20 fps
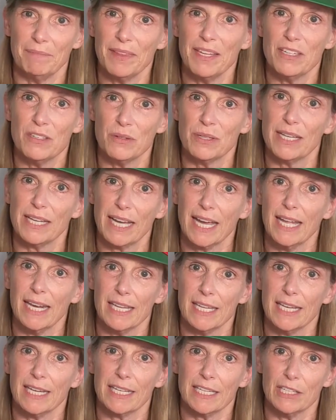They do get kind
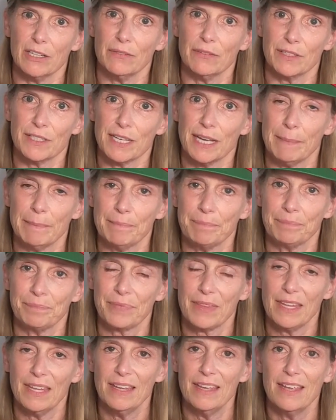of yucky over time.
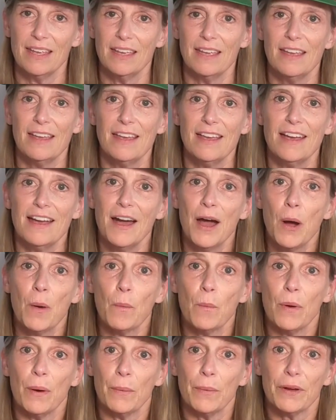
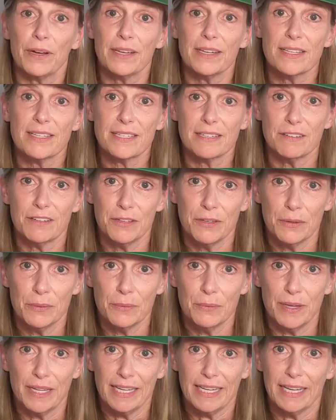Well, we're going to start a new
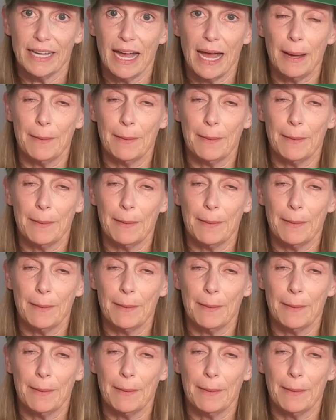week.